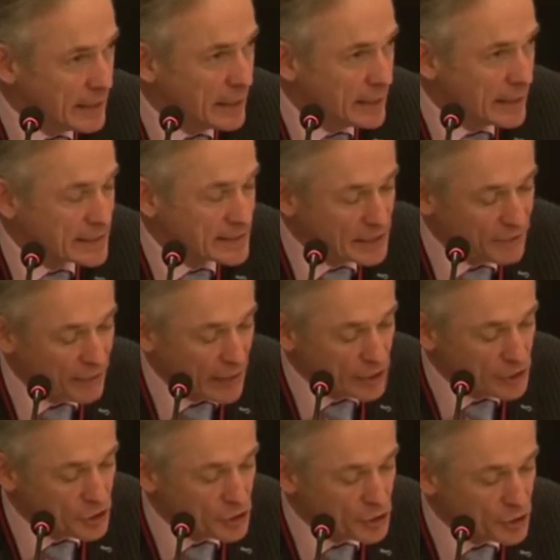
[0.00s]
less
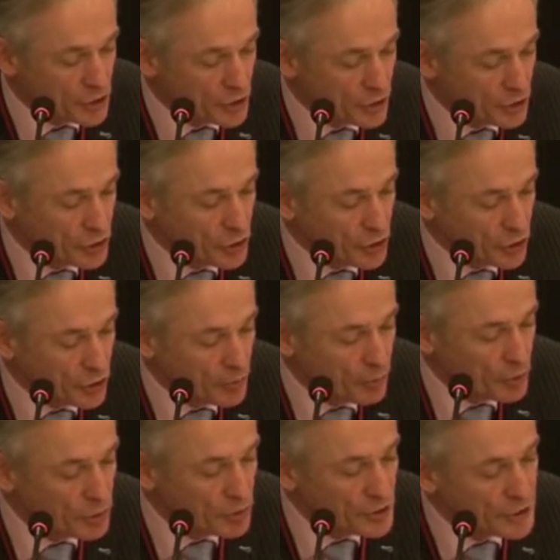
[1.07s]
advantaged
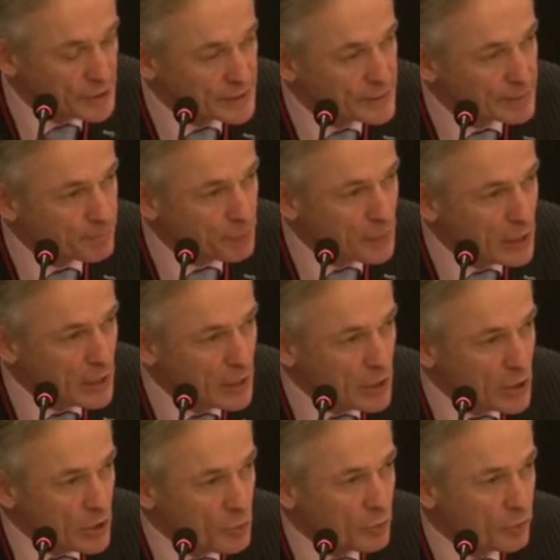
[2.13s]
communities.
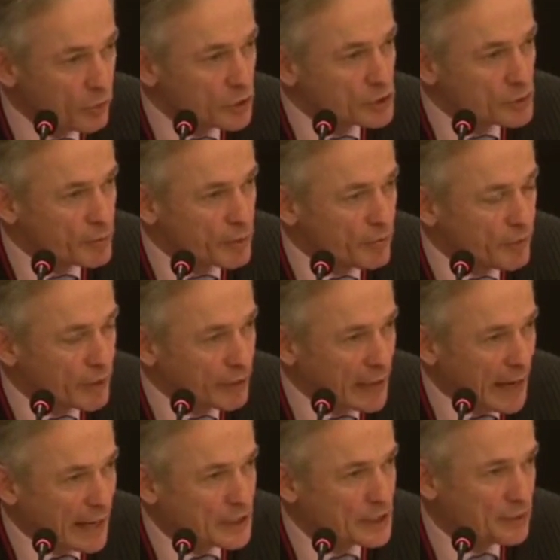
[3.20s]
We've also been very
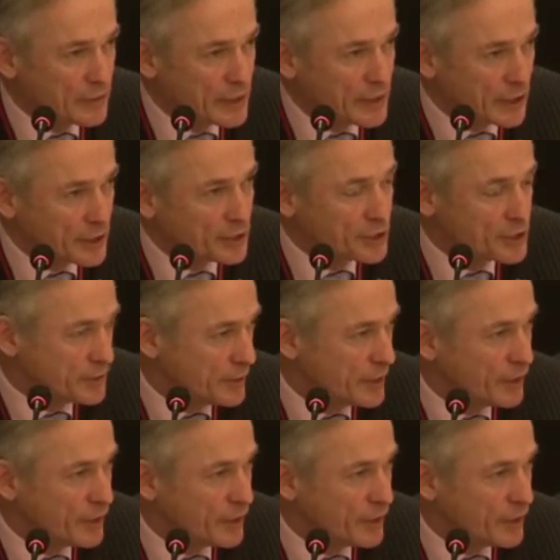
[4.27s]
active in that there has been